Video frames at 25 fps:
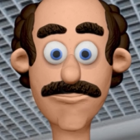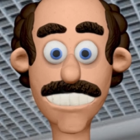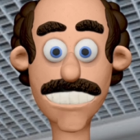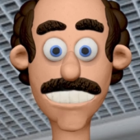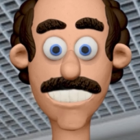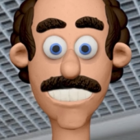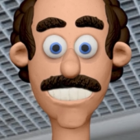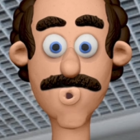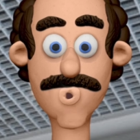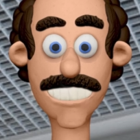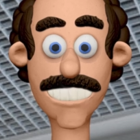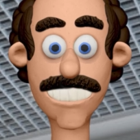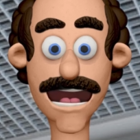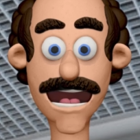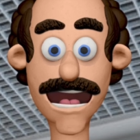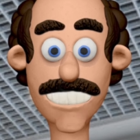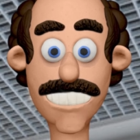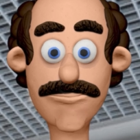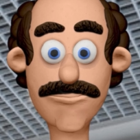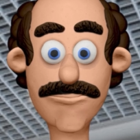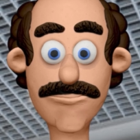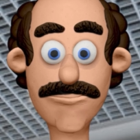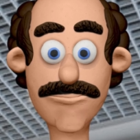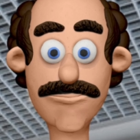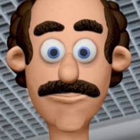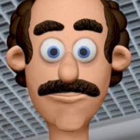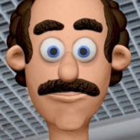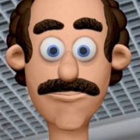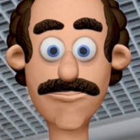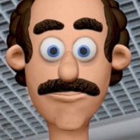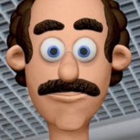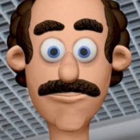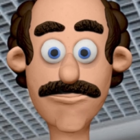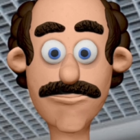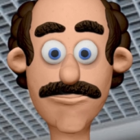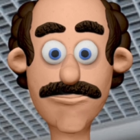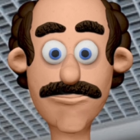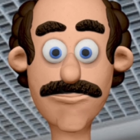Tape measure.
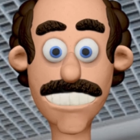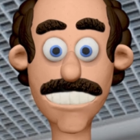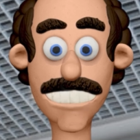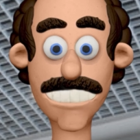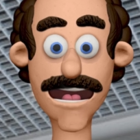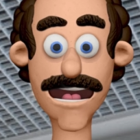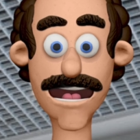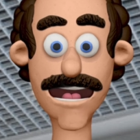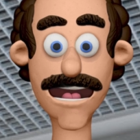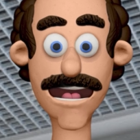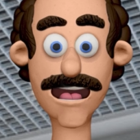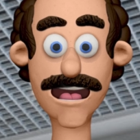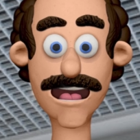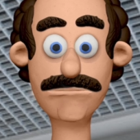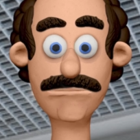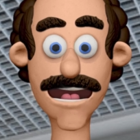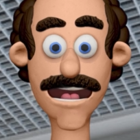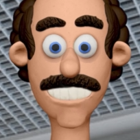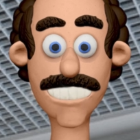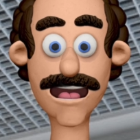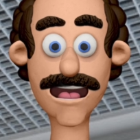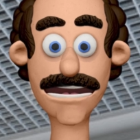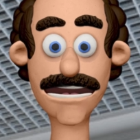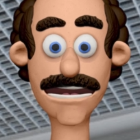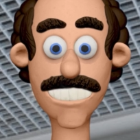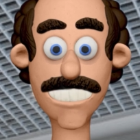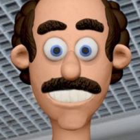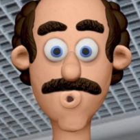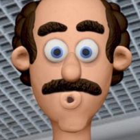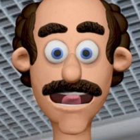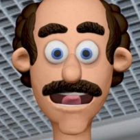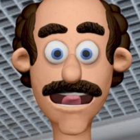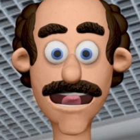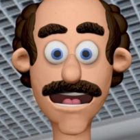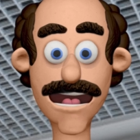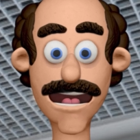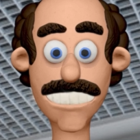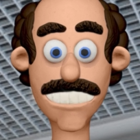Another measuring
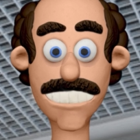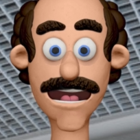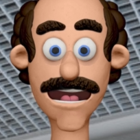tool that's